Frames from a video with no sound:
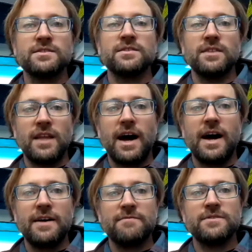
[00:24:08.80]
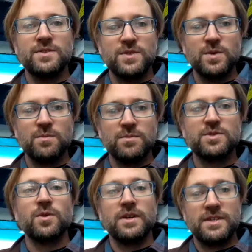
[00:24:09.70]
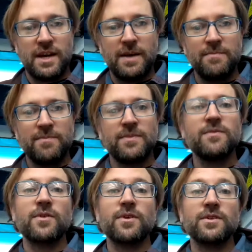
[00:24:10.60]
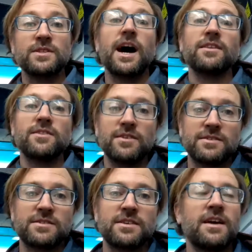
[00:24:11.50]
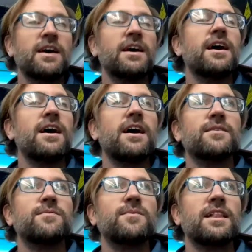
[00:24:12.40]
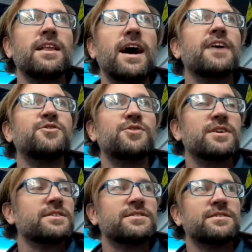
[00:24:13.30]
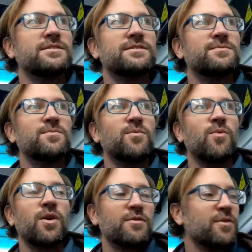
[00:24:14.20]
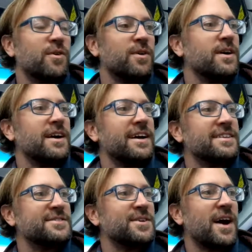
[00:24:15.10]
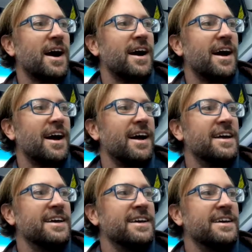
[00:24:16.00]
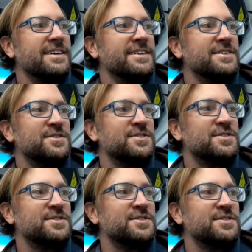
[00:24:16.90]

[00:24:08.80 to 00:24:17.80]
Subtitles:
live Zoom Storytime for toddlers, Alejandra. She's wonderful, and so she